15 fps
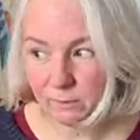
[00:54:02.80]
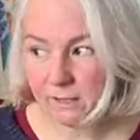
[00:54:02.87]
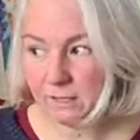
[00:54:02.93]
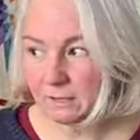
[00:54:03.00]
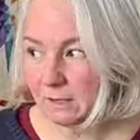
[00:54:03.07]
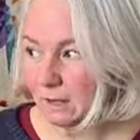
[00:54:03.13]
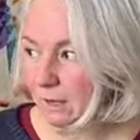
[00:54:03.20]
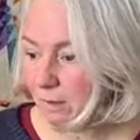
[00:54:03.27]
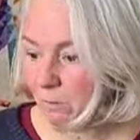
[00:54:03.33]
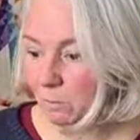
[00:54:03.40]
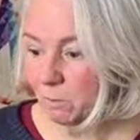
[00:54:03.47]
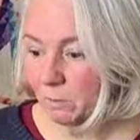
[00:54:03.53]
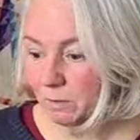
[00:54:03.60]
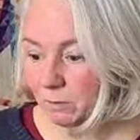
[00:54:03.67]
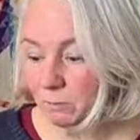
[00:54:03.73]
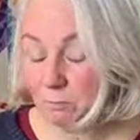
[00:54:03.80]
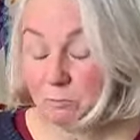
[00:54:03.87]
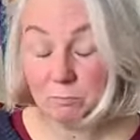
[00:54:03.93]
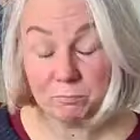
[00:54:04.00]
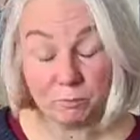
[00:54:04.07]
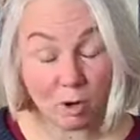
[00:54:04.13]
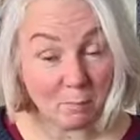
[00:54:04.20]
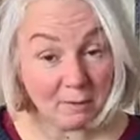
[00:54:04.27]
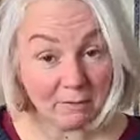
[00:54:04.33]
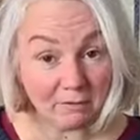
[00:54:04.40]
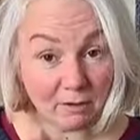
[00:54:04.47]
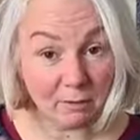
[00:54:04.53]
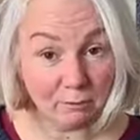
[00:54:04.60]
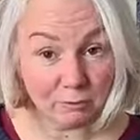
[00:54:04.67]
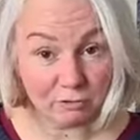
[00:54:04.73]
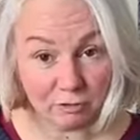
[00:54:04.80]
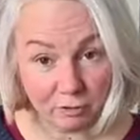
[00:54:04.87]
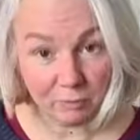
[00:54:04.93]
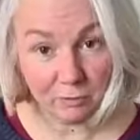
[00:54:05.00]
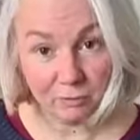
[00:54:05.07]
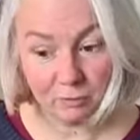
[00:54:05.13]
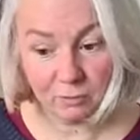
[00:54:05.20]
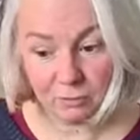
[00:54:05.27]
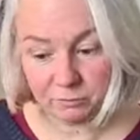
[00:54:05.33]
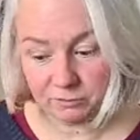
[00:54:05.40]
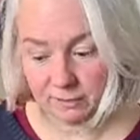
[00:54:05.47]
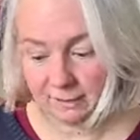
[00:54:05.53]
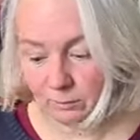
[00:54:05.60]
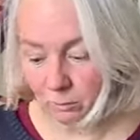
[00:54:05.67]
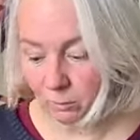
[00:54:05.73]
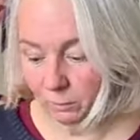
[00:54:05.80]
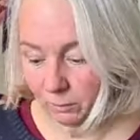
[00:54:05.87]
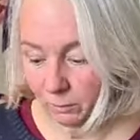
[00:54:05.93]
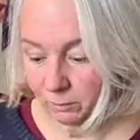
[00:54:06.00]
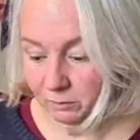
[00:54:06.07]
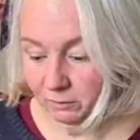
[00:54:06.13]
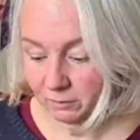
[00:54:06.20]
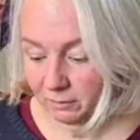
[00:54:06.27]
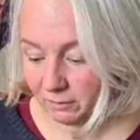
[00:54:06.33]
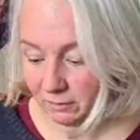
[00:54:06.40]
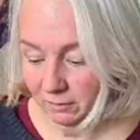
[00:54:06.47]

week I will promise I'll show you the flannel quilt.